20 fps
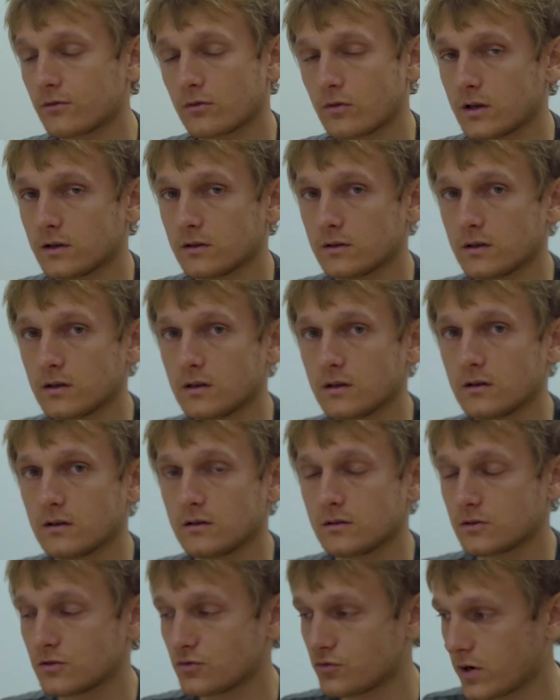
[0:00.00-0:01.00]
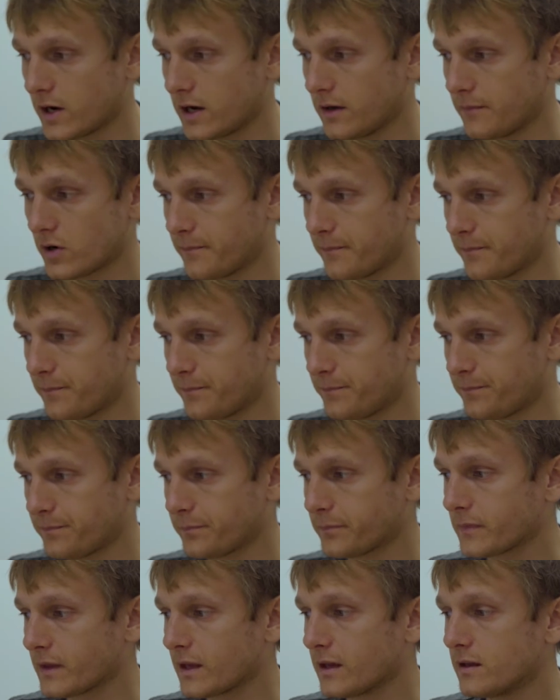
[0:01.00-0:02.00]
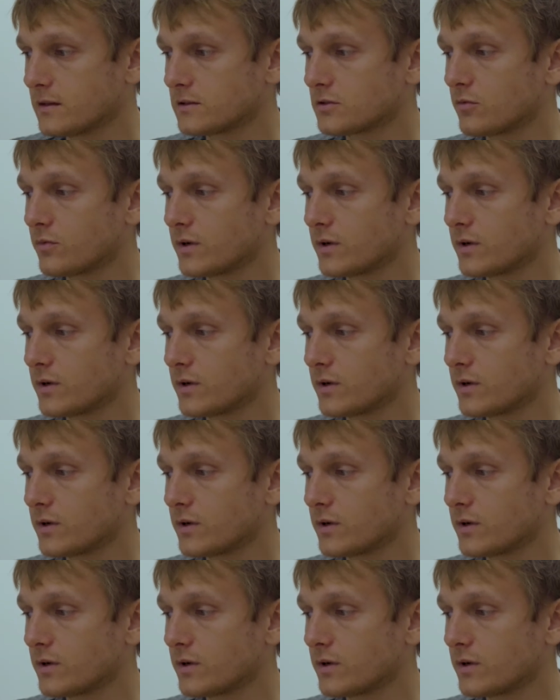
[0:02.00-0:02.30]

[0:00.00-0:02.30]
one gray. And so